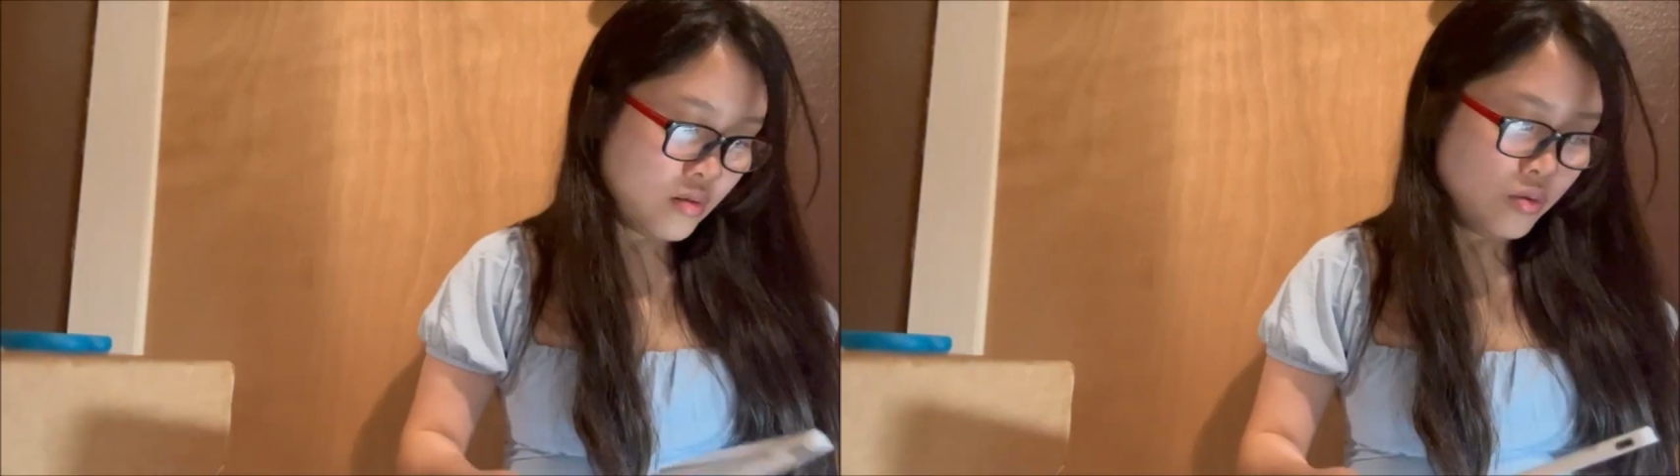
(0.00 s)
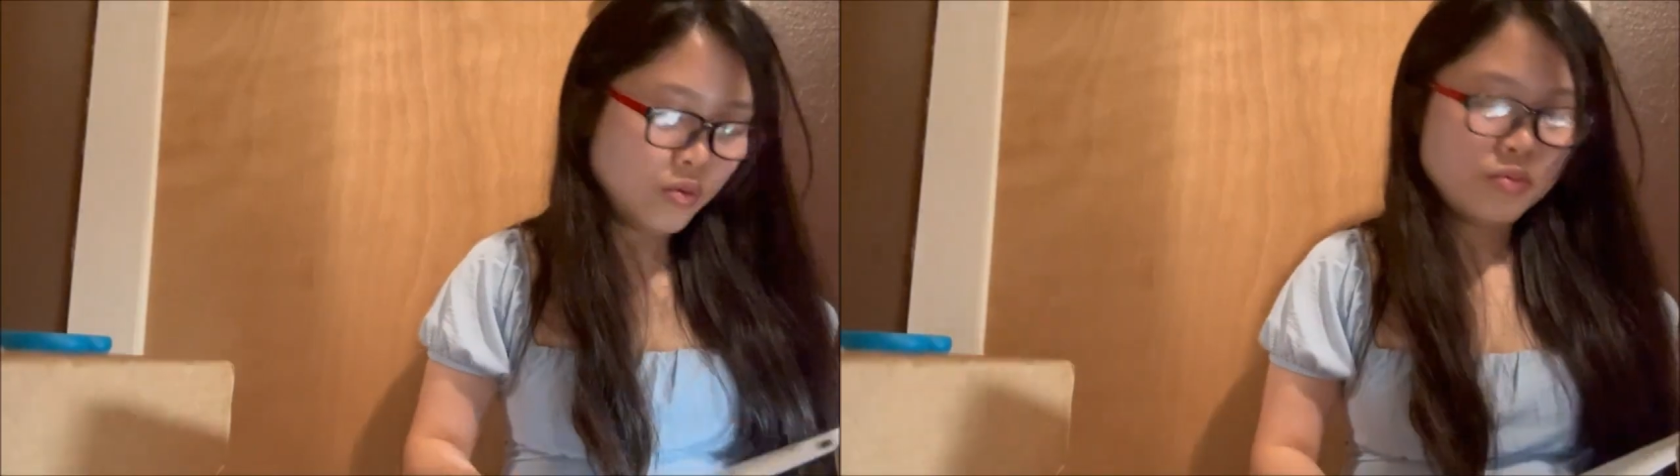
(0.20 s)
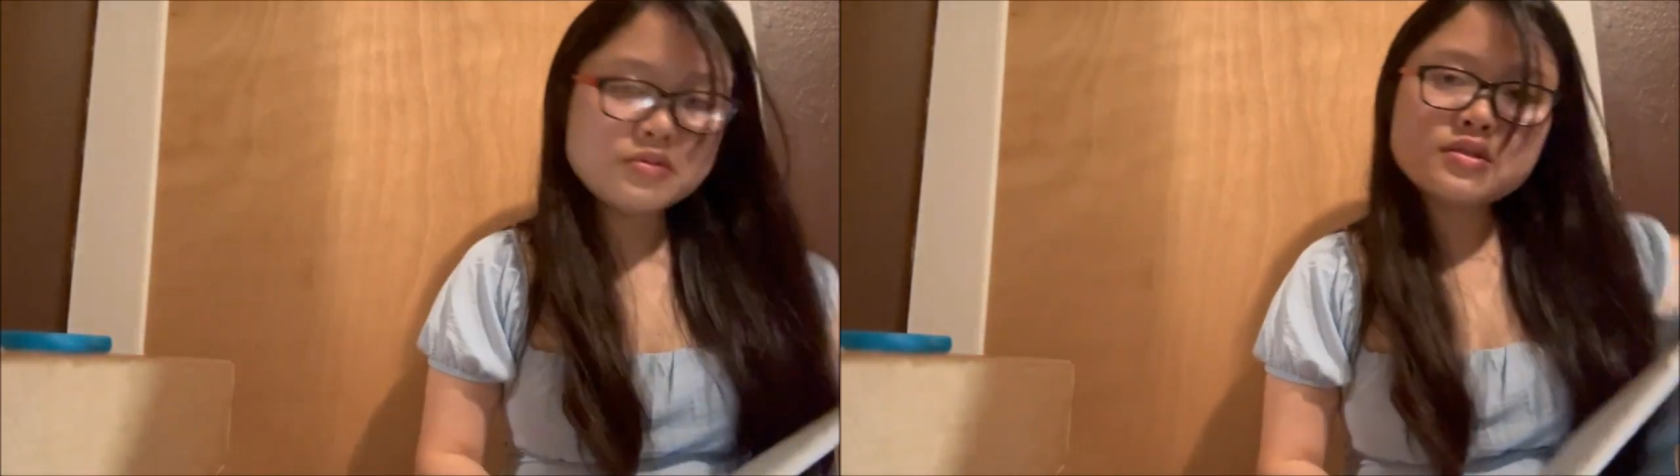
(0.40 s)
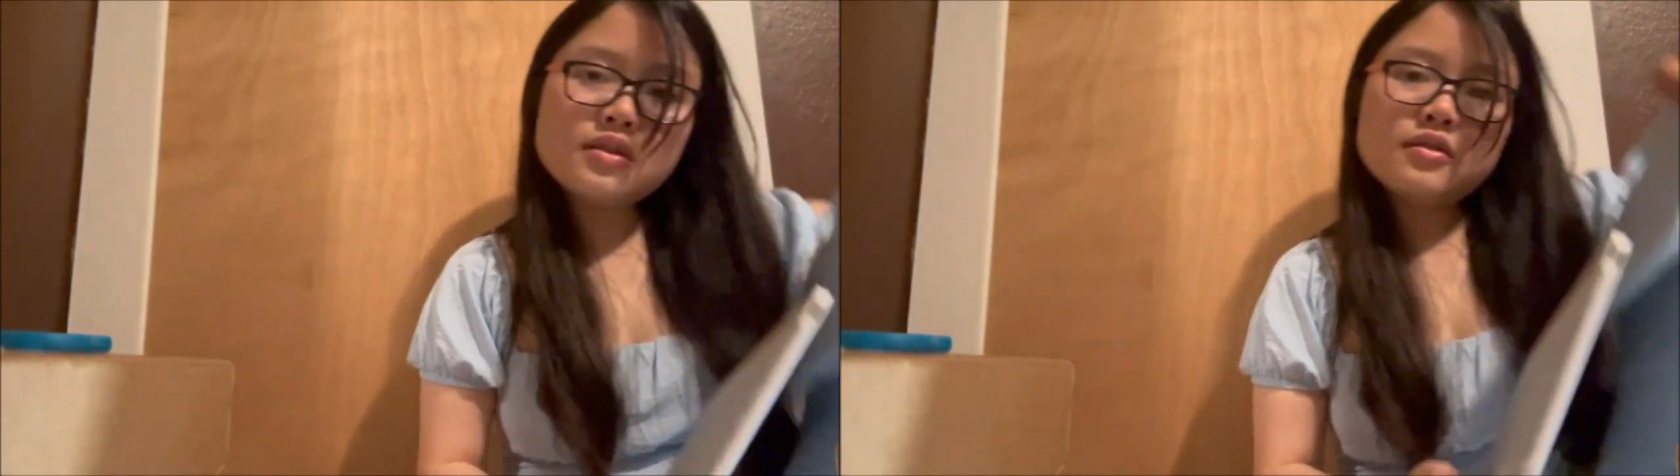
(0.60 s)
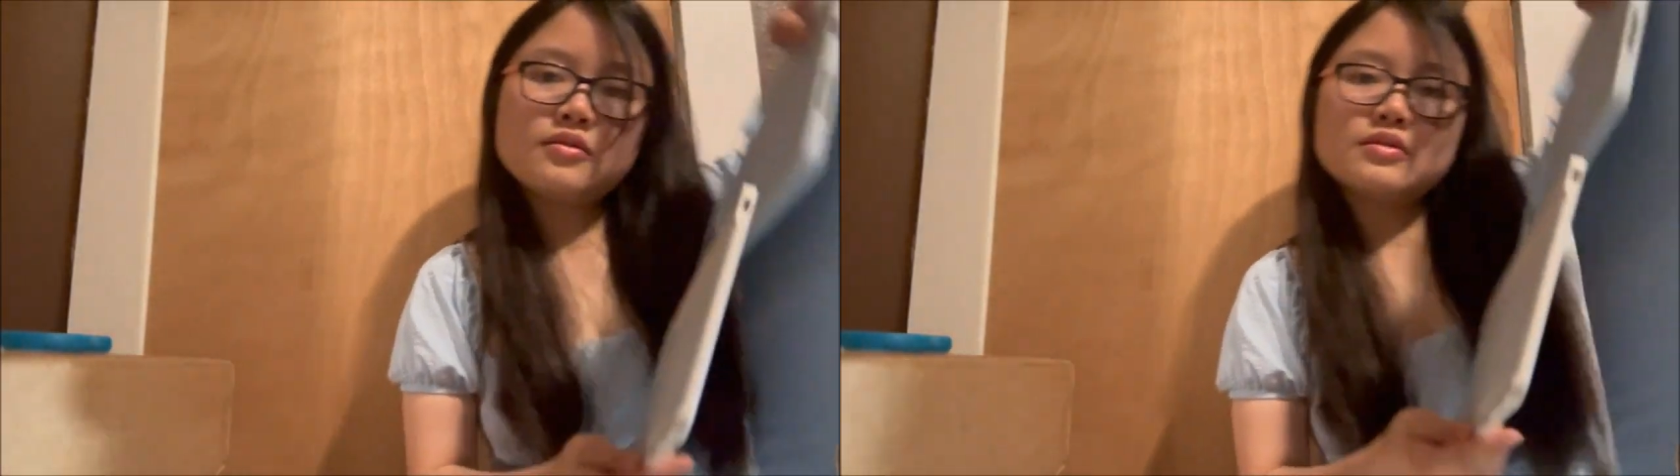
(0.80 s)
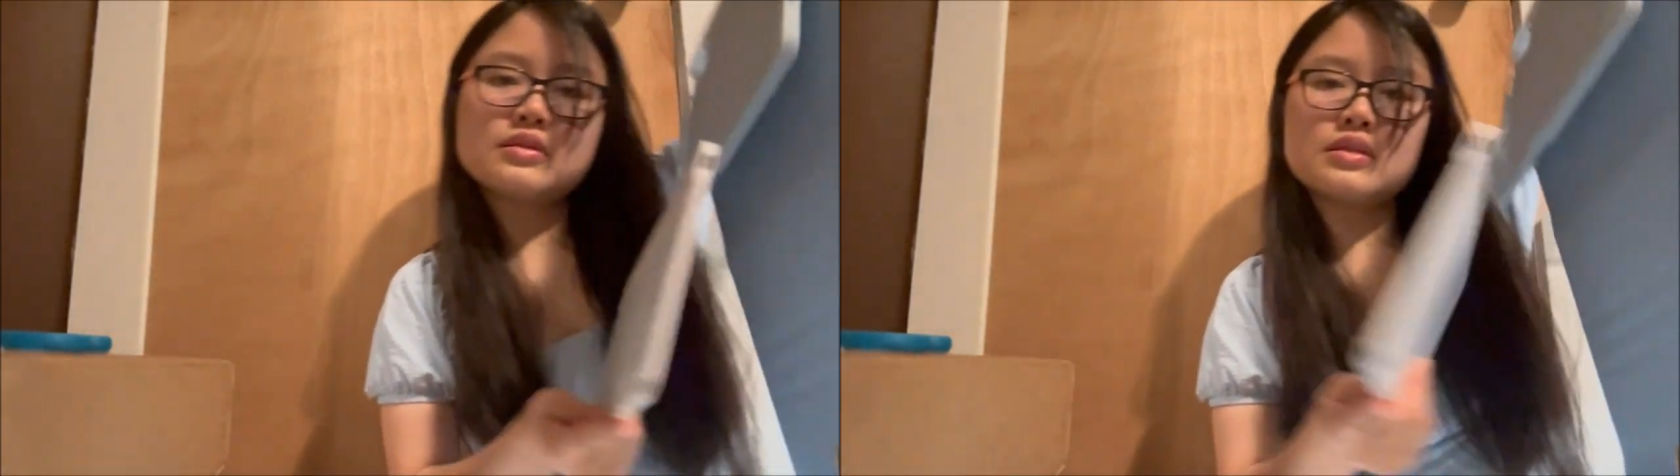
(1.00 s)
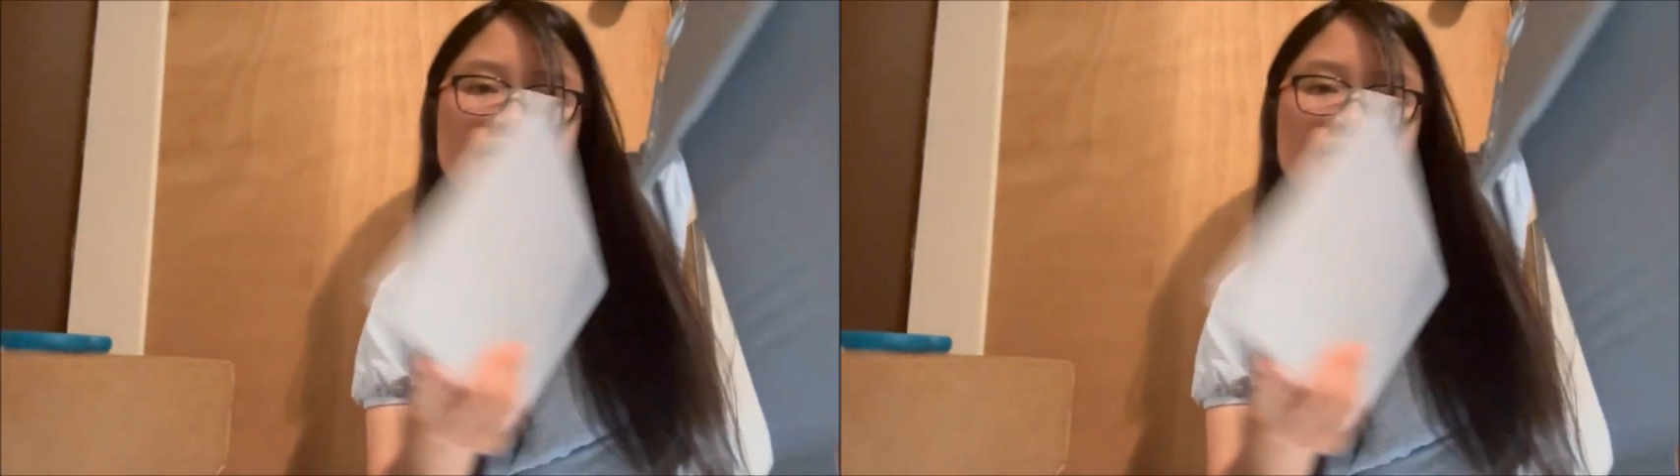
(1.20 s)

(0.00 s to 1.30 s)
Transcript: Ooh, so the